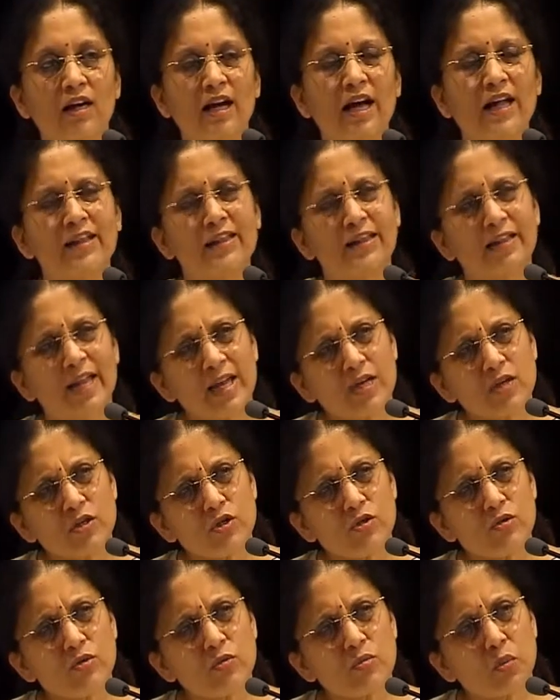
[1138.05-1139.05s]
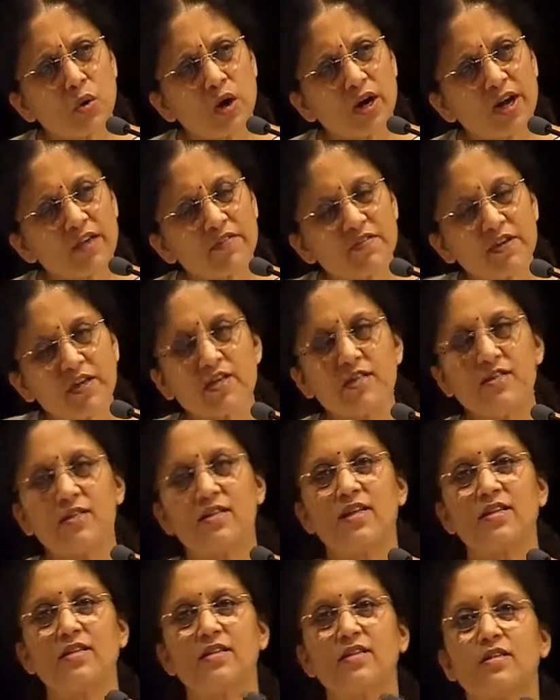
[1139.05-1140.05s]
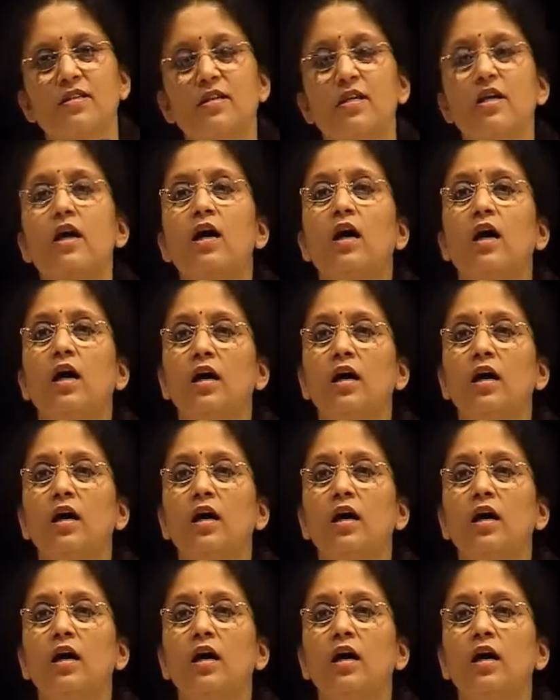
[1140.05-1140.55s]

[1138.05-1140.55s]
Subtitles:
and then do whatever is necessary.